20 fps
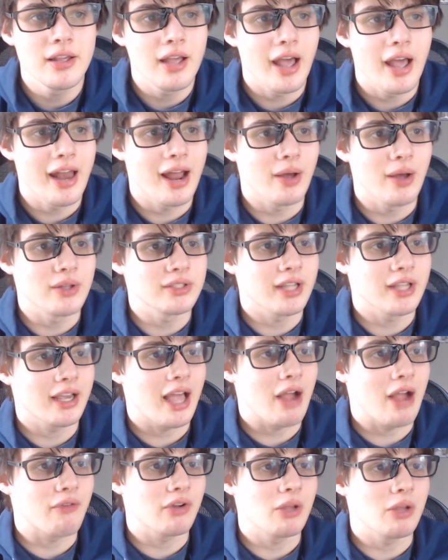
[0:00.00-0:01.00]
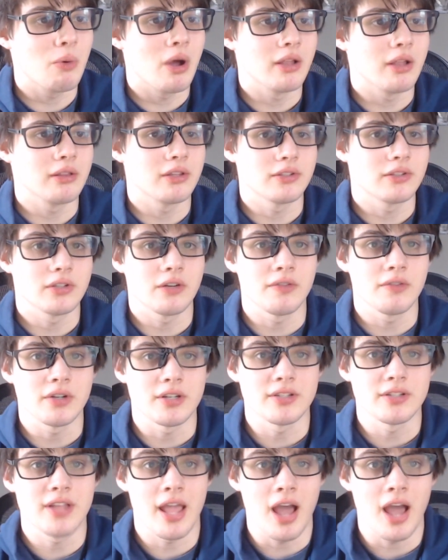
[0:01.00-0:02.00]
And I was like, I really want the server to
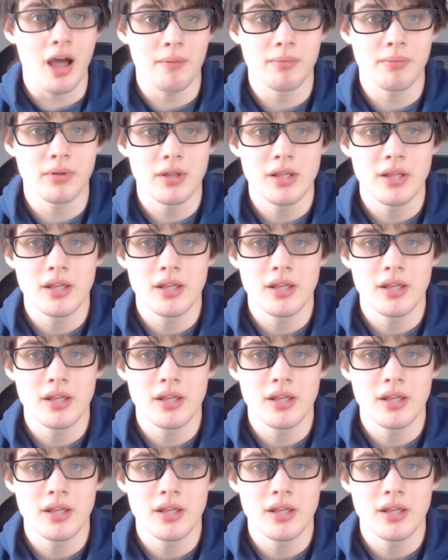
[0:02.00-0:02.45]
stay up.